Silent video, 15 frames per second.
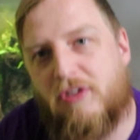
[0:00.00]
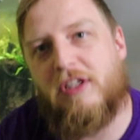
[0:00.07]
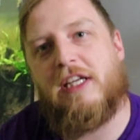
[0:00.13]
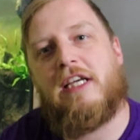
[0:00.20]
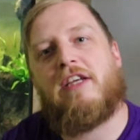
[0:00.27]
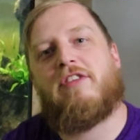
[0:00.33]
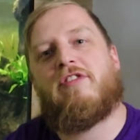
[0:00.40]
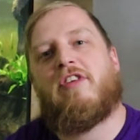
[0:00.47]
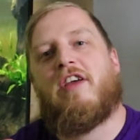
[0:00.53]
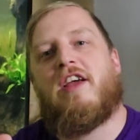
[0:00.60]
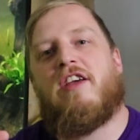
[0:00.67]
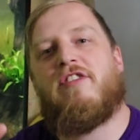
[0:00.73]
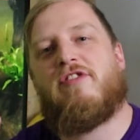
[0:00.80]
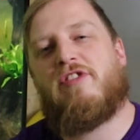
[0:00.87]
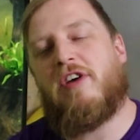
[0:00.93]
on these
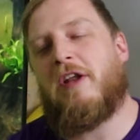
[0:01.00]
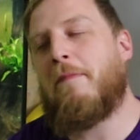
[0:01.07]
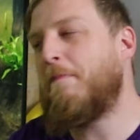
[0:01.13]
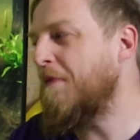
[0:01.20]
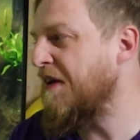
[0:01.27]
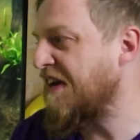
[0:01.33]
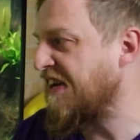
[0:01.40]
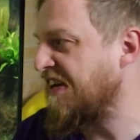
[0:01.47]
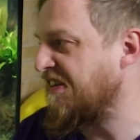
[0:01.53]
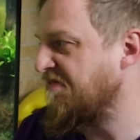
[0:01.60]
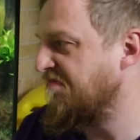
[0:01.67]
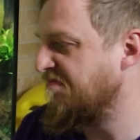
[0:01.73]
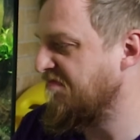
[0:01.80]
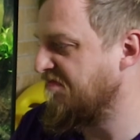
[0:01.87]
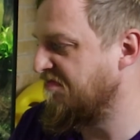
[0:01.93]
is going to be
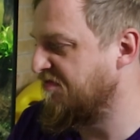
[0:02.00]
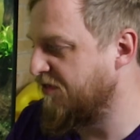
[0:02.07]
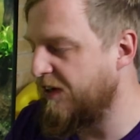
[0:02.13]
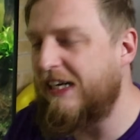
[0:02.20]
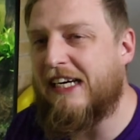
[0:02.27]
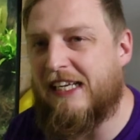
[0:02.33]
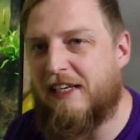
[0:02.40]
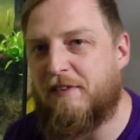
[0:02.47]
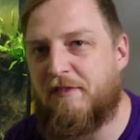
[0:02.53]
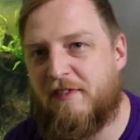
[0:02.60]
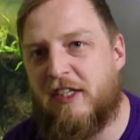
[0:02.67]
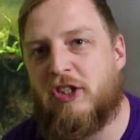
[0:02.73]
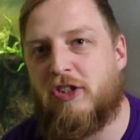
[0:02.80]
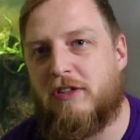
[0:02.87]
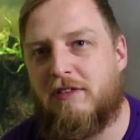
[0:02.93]
really
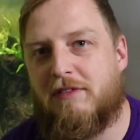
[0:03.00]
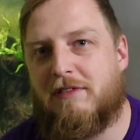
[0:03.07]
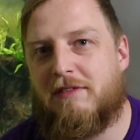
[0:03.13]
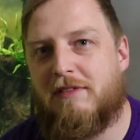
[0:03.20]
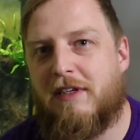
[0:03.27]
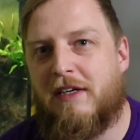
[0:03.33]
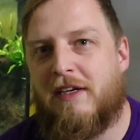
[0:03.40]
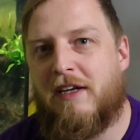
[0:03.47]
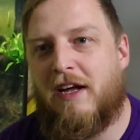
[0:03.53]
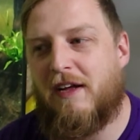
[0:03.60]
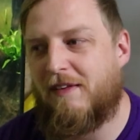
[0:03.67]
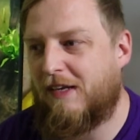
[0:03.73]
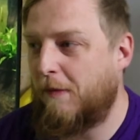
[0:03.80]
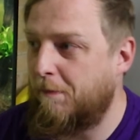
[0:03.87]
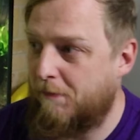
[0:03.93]
efficient,
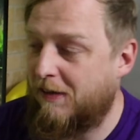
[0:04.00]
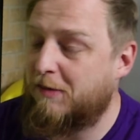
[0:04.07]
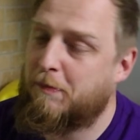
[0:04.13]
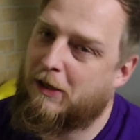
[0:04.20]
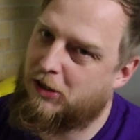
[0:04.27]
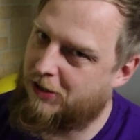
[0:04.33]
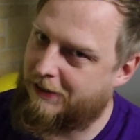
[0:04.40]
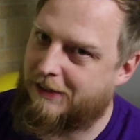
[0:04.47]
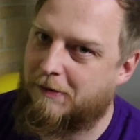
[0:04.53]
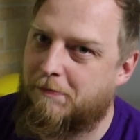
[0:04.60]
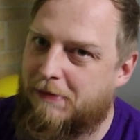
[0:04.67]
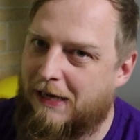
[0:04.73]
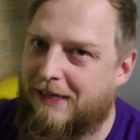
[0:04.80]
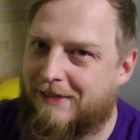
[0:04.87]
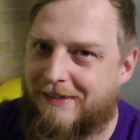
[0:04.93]
especially
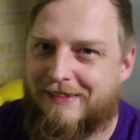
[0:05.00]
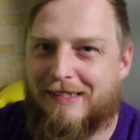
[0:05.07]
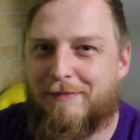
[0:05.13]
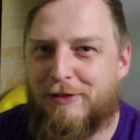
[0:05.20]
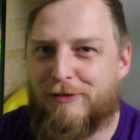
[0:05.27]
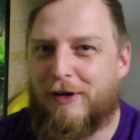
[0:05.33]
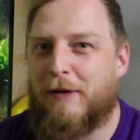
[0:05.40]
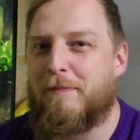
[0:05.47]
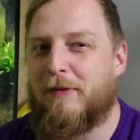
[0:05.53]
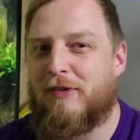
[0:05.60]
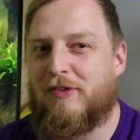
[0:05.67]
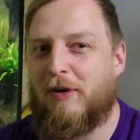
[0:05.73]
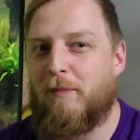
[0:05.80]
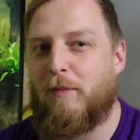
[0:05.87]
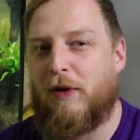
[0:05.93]
compared to some of your
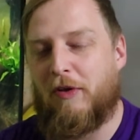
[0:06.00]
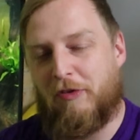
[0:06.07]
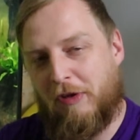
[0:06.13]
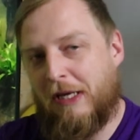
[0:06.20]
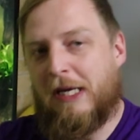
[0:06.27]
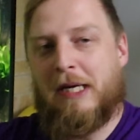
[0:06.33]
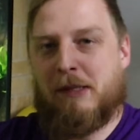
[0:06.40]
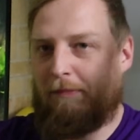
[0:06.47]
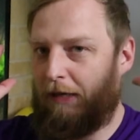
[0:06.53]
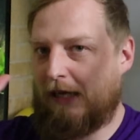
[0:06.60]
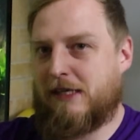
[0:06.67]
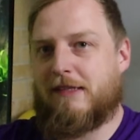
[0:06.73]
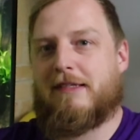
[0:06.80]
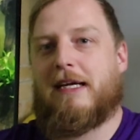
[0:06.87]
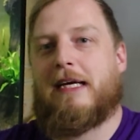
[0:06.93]
open top ones. But
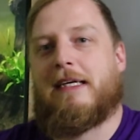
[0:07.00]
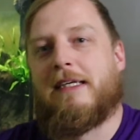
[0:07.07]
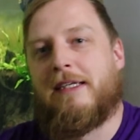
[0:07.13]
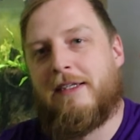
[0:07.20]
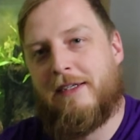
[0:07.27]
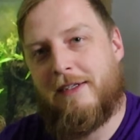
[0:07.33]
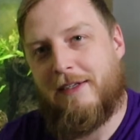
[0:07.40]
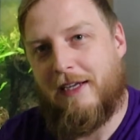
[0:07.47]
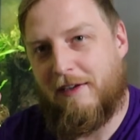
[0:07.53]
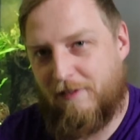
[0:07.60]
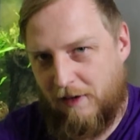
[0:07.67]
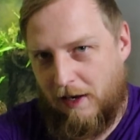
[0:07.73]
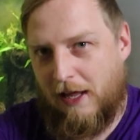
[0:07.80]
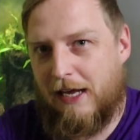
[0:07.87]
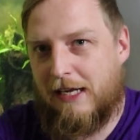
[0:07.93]
like I say,
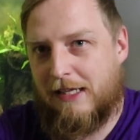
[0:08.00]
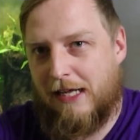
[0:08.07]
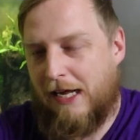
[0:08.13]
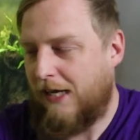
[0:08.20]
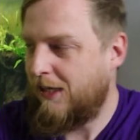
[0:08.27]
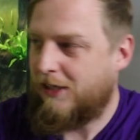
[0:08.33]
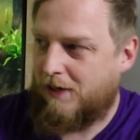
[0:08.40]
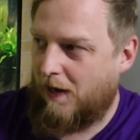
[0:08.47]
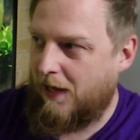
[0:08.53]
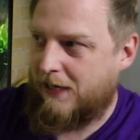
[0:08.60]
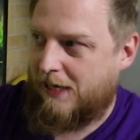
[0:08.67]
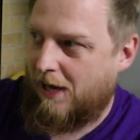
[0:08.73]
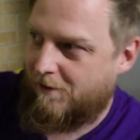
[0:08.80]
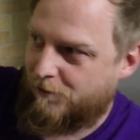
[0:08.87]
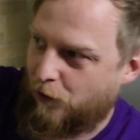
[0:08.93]
if you like that, you
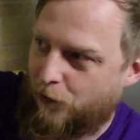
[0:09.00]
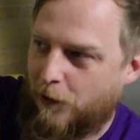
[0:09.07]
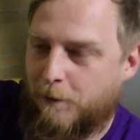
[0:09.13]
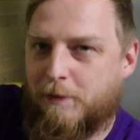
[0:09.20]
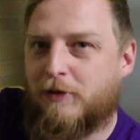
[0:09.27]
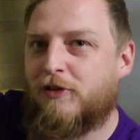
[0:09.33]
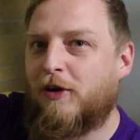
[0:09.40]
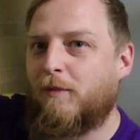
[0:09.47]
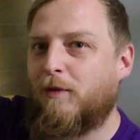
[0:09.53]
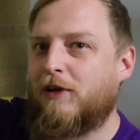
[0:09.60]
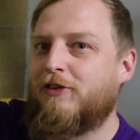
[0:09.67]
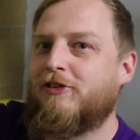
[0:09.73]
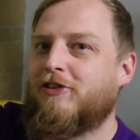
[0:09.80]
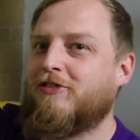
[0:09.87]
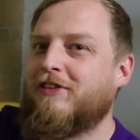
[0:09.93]
like it. I've got an open top
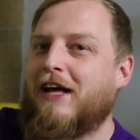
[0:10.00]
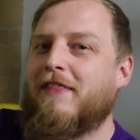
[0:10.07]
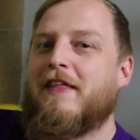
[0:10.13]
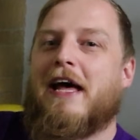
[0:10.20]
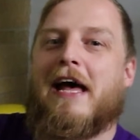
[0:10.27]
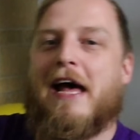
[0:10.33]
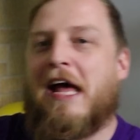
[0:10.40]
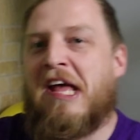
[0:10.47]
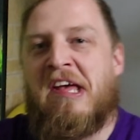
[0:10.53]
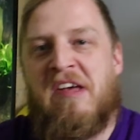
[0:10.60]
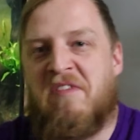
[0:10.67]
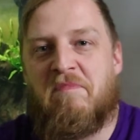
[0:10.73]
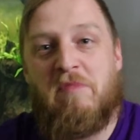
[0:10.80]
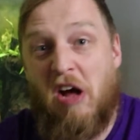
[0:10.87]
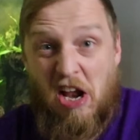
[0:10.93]
one just sat there.
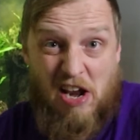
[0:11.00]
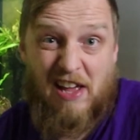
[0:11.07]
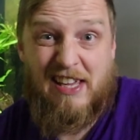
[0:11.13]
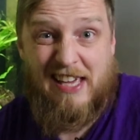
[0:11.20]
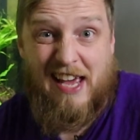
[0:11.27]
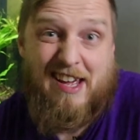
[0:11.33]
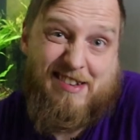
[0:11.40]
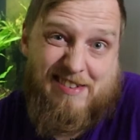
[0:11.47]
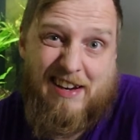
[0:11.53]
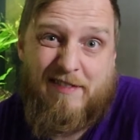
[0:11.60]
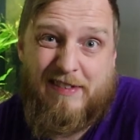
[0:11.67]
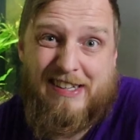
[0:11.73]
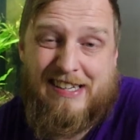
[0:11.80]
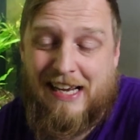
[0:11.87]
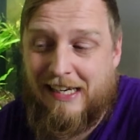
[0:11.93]
I like it. It's a
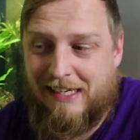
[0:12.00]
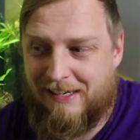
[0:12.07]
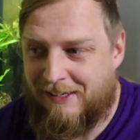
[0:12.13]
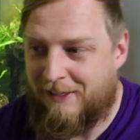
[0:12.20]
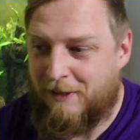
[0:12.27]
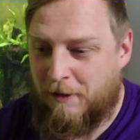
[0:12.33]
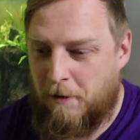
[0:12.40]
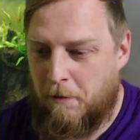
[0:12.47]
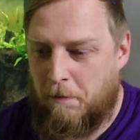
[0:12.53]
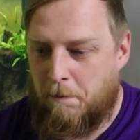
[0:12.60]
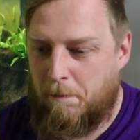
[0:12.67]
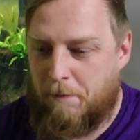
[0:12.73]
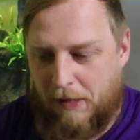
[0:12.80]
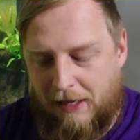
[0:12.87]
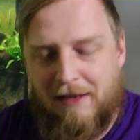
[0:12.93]
lovely tank.
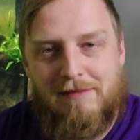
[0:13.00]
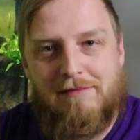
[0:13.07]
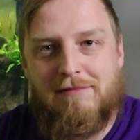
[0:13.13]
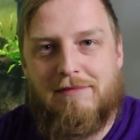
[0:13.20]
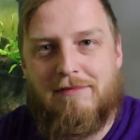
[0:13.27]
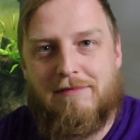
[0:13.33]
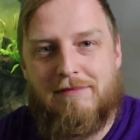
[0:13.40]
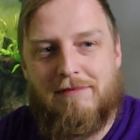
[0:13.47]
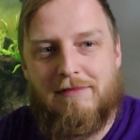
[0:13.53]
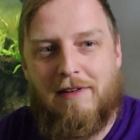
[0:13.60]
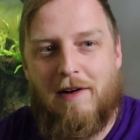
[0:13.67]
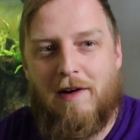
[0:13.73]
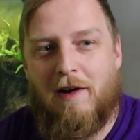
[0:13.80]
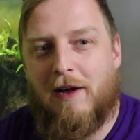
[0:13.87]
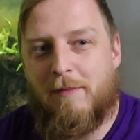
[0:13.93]
But
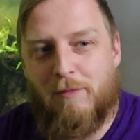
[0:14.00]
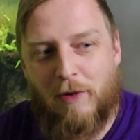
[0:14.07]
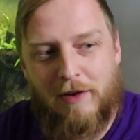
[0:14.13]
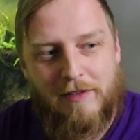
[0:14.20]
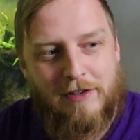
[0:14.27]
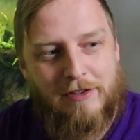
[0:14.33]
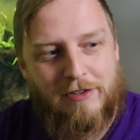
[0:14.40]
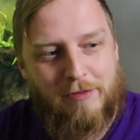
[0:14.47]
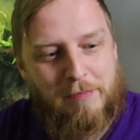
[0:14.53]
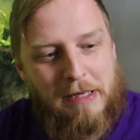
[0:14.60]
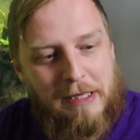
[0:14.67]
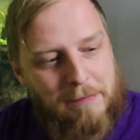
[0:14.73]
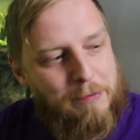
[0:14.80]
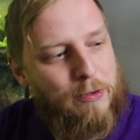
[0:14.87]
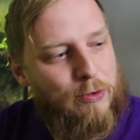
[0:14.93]
I'm one of those
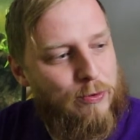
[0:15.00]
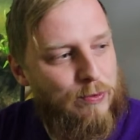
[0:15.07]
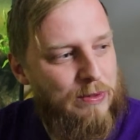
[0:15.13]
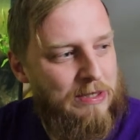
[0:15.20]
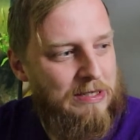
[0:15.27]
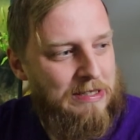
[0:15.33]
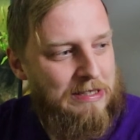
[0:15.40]
people,